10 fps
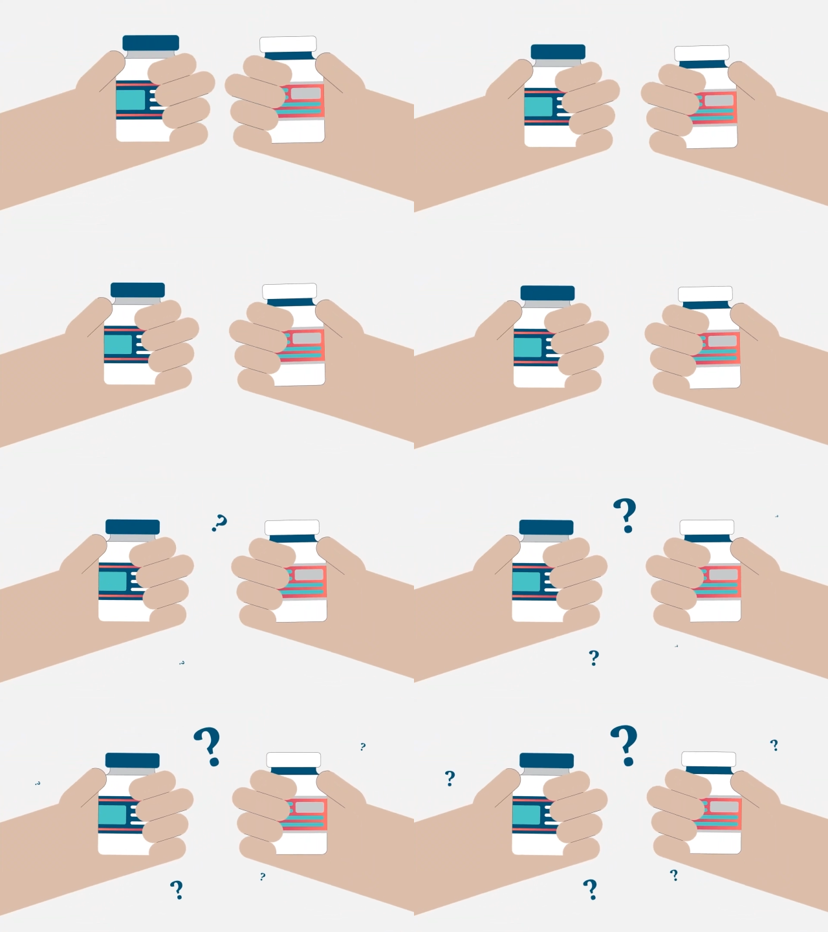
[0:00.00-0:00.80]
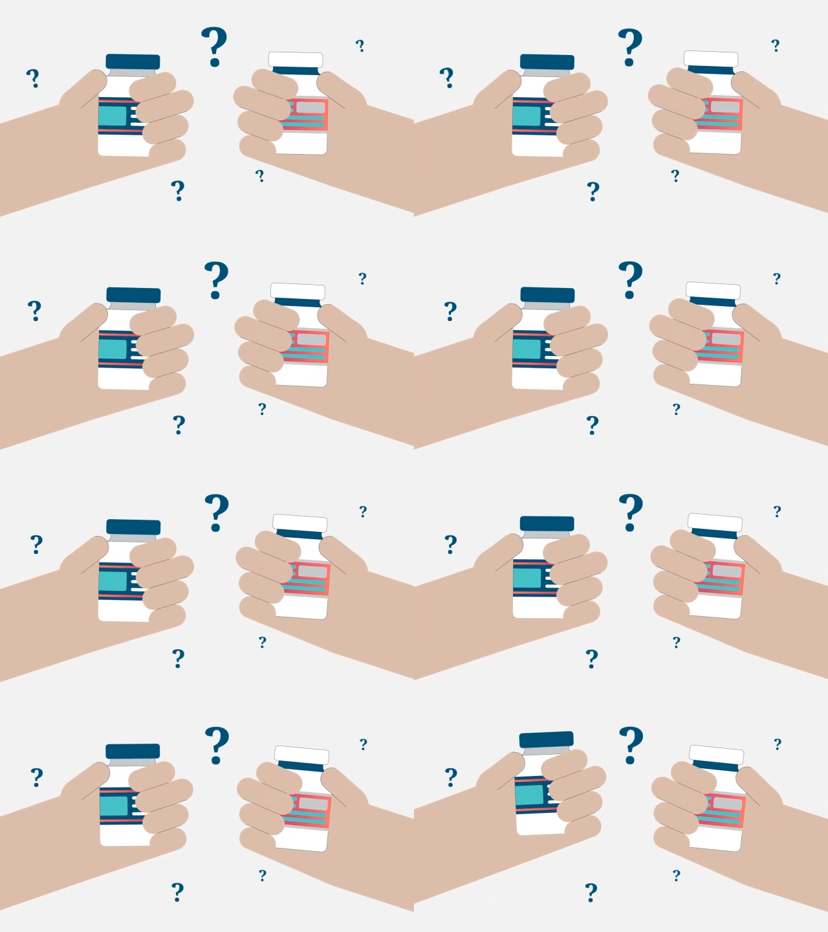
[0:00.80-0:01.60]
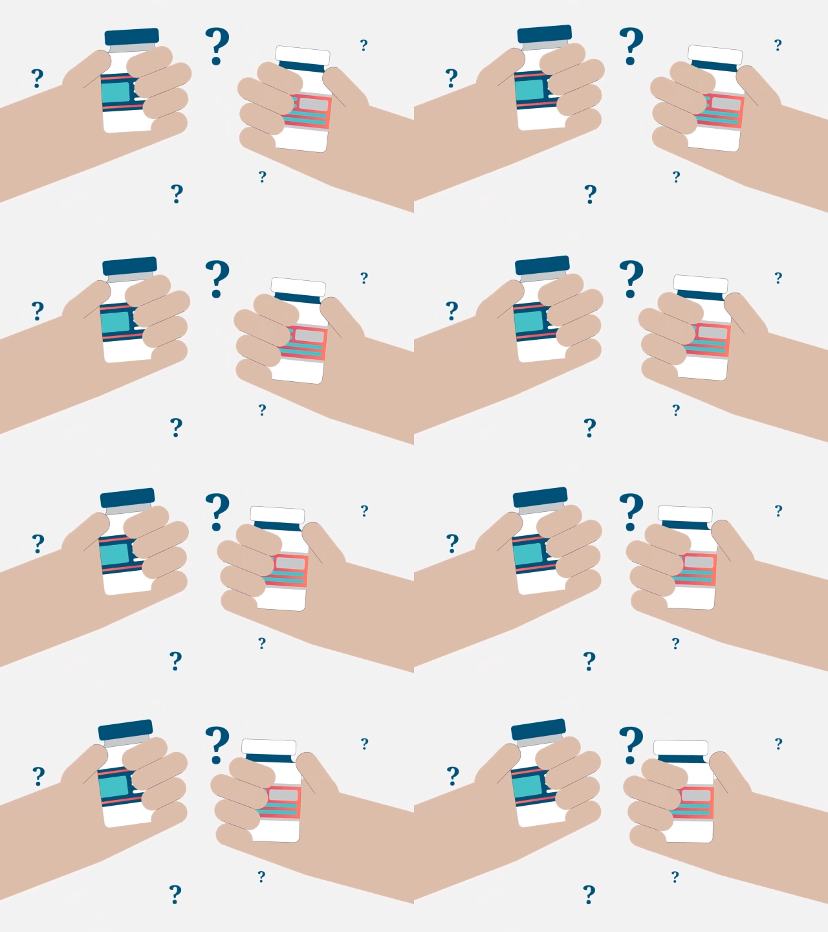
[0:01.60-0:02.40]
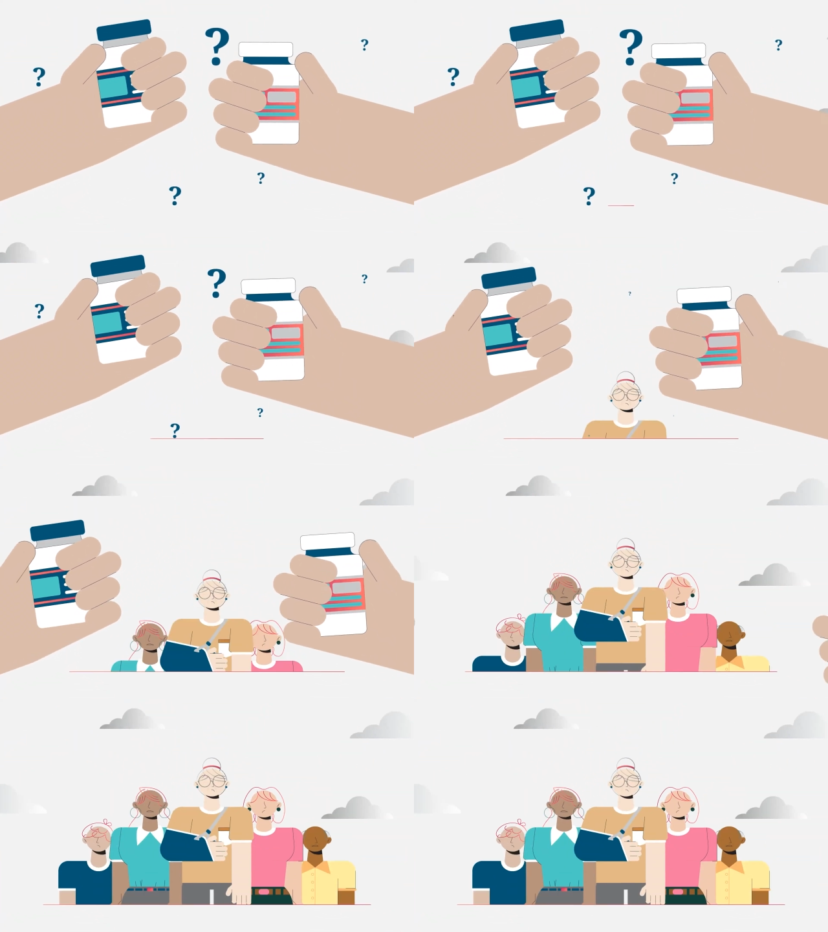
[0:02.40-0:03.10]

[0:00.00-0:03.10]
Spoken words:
Nobody's mouth can be seen.